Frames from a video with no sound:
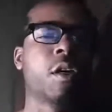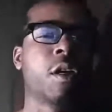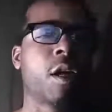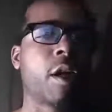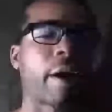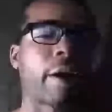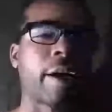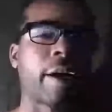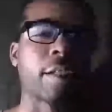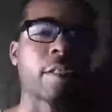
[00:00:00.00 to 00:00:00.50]

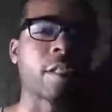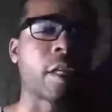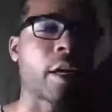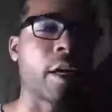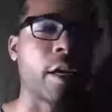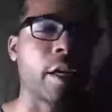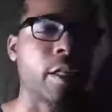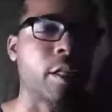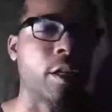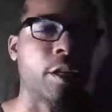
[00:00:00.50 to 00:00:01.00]
Like I said,
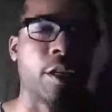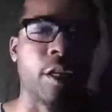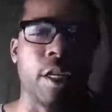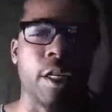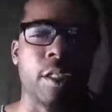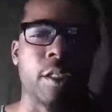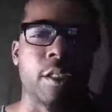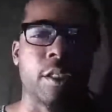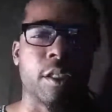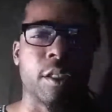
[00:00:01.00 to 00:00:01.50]
either
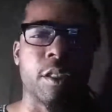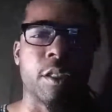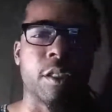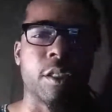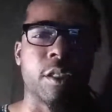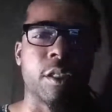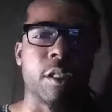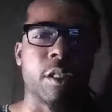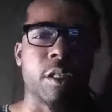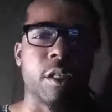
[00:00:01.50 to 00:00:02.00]
these
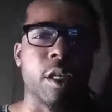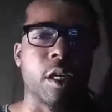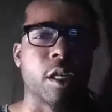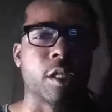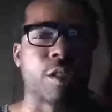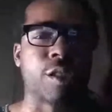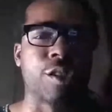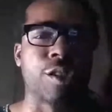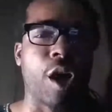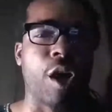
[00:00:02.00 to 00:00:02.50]

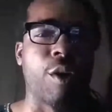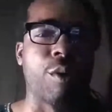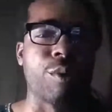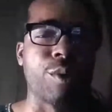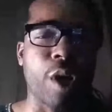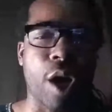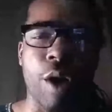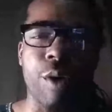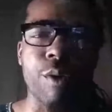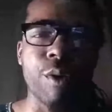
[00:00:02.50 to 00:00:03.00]
niggas don't
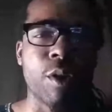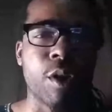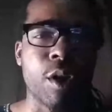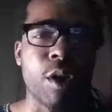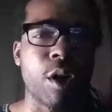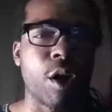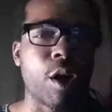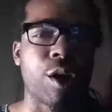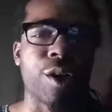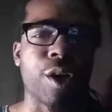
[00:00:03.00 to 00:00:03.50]
know
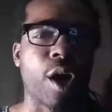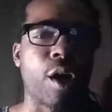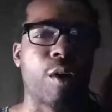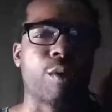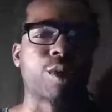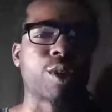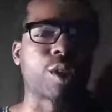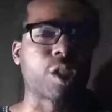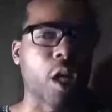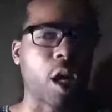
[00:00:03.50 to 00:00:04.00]
or
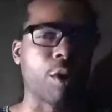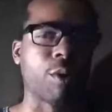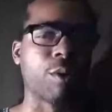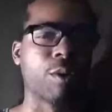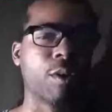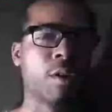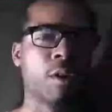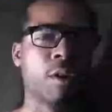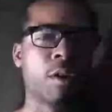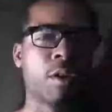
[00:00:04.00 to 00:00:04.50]
don't show.
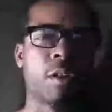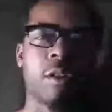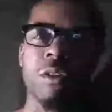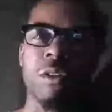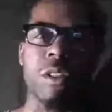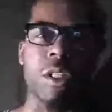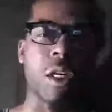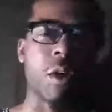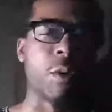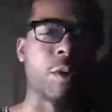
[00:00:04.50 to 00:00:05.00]
You
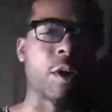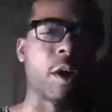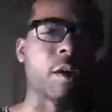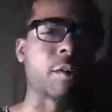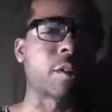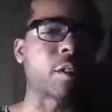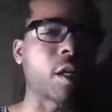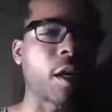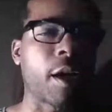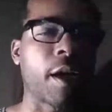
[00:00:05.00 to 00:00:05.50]
see what I'm
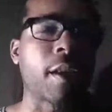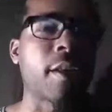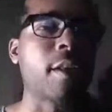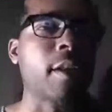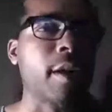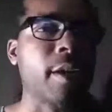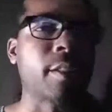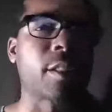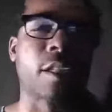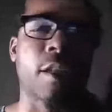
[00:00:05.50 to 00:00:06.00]
saying?
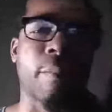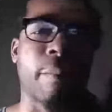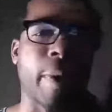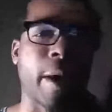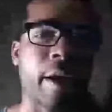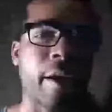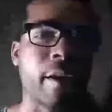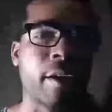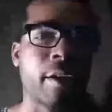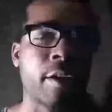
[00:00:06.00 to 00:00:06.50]
Listen,
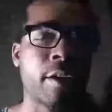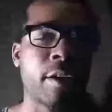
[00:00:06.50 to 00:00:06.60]
man.